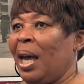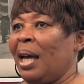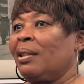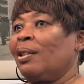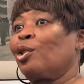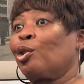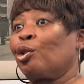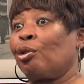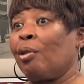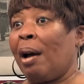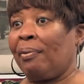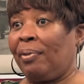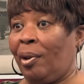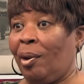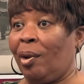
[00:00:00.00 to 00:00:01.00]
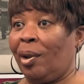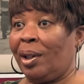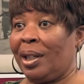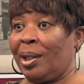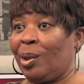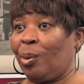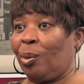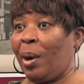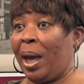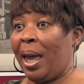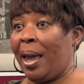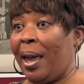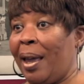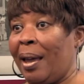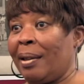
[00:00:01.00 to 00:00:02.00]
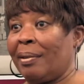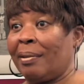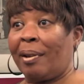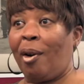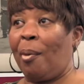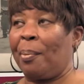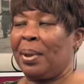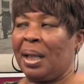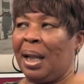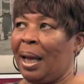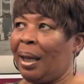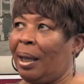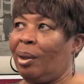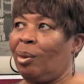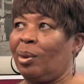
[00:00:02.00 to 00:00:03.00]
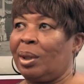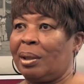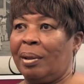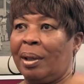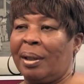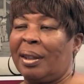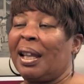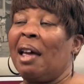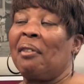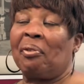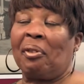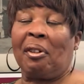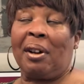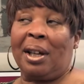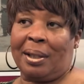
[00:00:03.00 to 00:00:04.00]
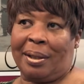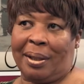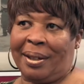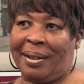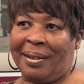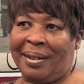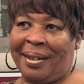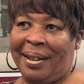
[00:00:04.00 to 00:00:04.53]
had to travel all this way and come in like it was never ending.